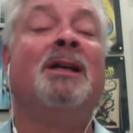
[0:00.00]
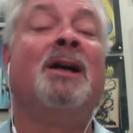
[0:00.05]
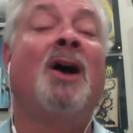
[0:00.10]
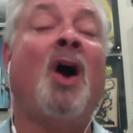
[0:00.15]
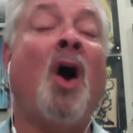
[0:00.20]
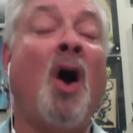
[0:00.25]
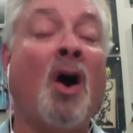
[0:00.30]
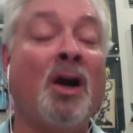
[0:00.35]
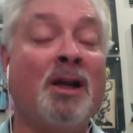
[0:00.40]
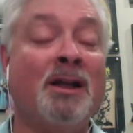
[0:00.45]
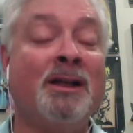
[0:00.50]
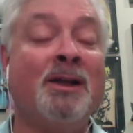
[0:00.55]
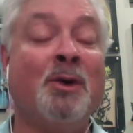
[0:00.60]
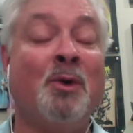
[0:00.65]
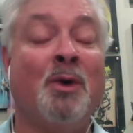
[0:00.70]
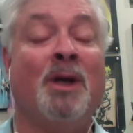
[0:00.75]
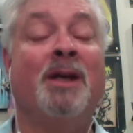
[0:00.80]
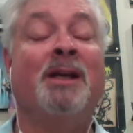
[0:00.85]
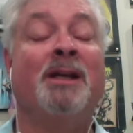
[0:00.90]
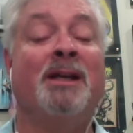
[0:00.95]
Harley
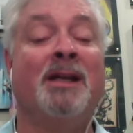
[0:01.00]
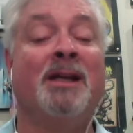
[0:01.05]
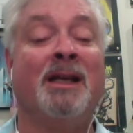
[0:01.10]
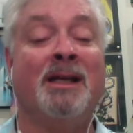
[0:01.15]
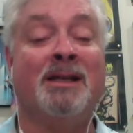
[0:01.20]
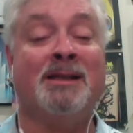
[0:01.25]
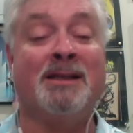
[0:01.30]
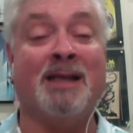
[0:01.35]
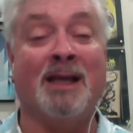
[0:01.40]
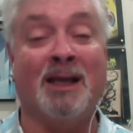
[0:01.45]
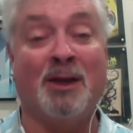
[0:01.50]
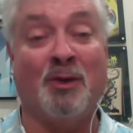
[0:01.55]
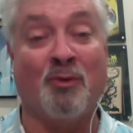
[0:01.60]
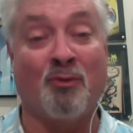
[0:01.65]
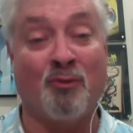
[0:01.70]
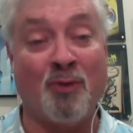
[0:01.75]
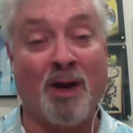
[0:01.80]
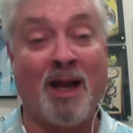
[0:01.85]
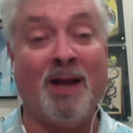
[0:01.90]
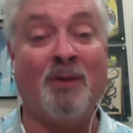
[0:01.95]
Quinn is a
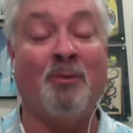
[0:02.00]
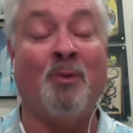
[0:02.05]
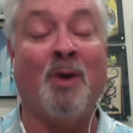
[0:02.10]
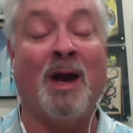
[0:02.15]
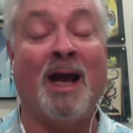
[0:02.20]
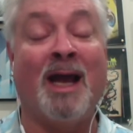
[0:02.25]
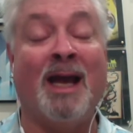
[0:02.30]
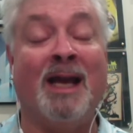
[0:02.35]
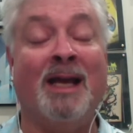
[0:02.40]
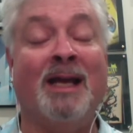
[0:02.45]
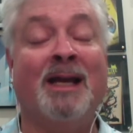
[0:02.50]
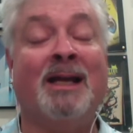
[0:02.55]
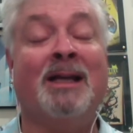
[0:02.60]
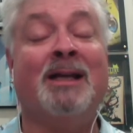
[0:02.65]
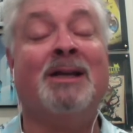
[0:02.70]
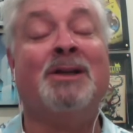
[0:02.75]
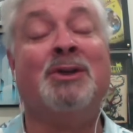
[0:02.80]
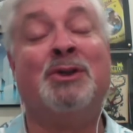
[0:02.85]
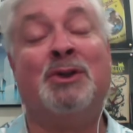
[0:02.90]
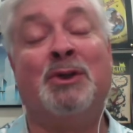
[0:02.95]
great way
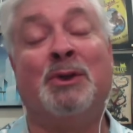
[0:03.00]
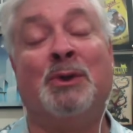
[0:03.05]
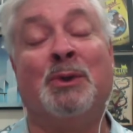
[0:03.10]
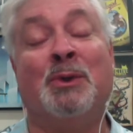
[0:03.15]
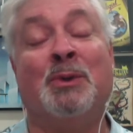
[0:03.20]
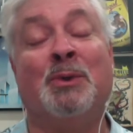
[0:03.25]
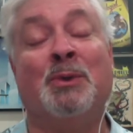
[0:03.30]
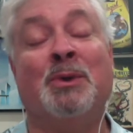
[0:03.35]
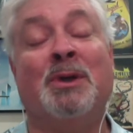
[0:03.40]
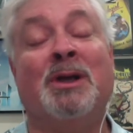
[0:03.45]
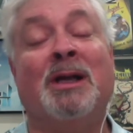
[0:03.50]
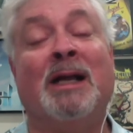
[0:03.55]
to